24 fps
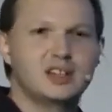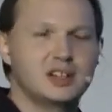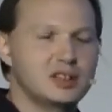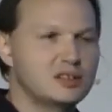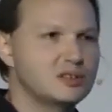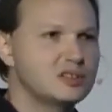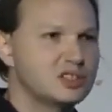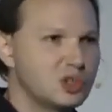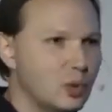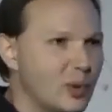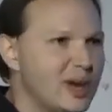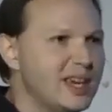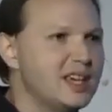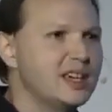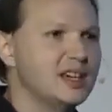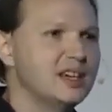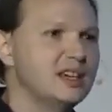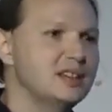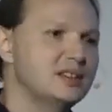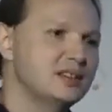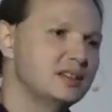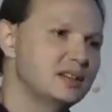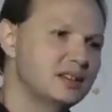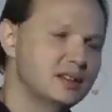and tweak
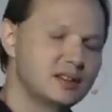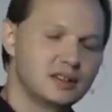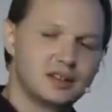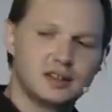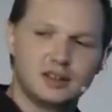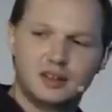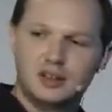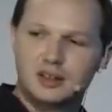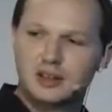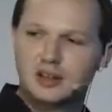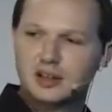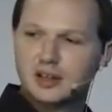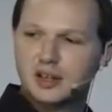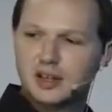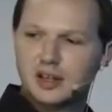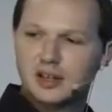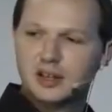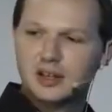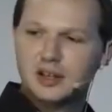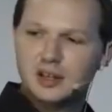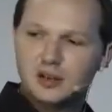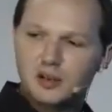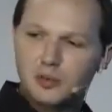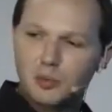it.
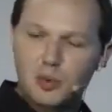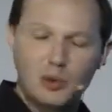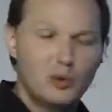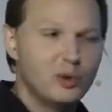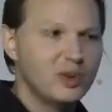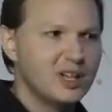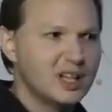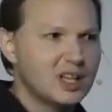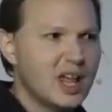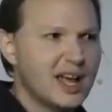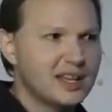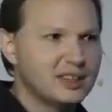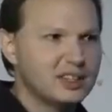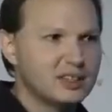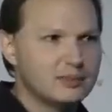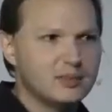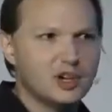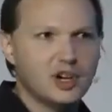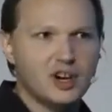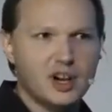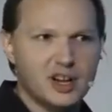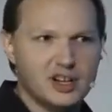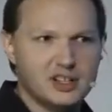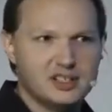We really like them
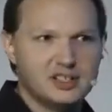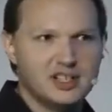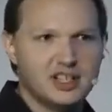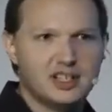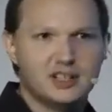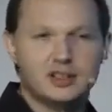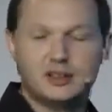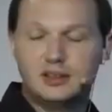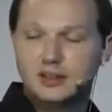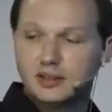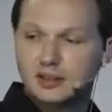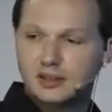here at Indeed.